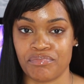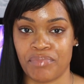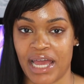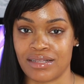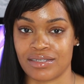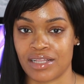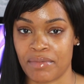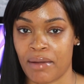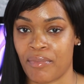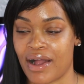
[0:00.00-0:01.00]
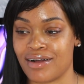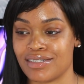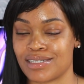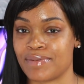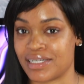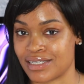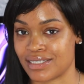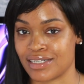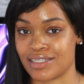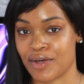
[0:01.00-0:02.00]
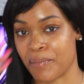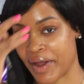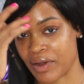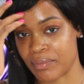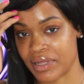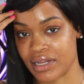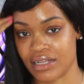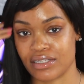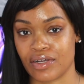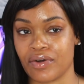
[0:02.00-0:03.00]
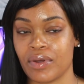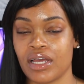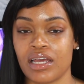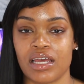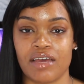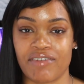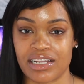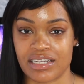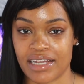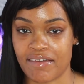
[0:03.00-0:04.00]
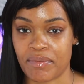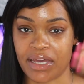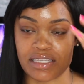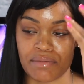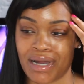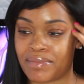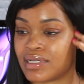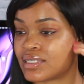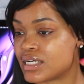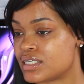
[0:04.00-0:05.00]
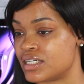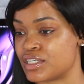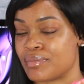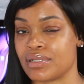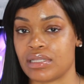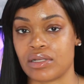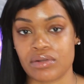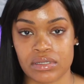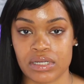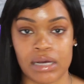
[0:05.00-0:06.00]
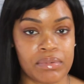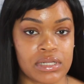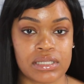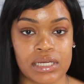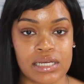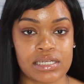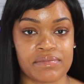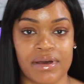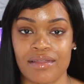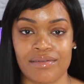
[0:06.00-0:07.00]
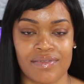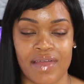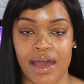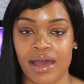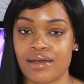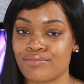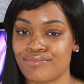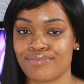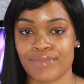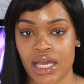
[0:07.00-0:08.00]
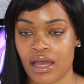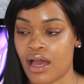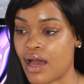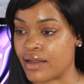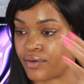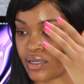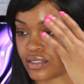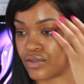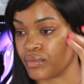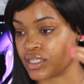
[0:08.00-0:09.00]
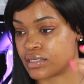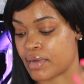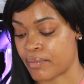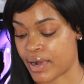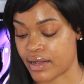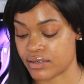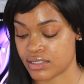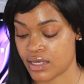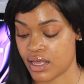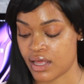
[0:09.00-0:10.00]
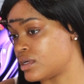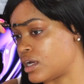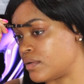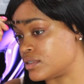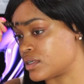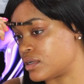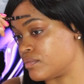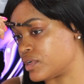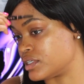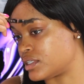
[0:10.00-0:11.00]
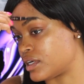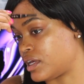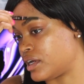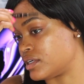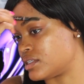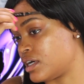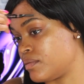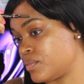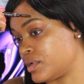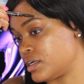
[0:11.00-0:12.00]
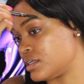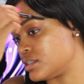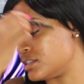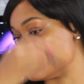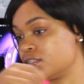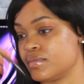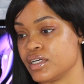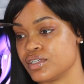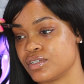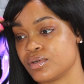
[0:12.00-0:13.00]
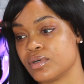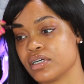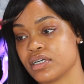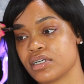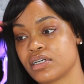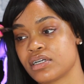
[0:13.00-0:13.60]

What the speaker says: pencil in my brows, especially since they're microbladed. So if I didn't have bangs, I'd probably just like touch up a little couple of things, but other than that, I don't need to do much to my brows. I'm just gonna brush the hairs upwards and just make sure